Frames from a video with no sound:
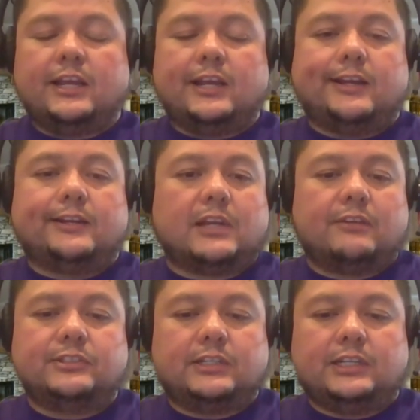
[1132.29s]

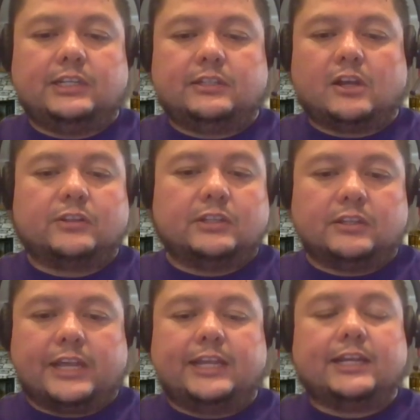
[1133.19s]
Obviously, all the
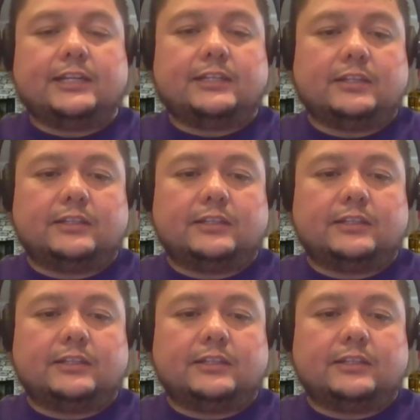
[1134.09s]
AI.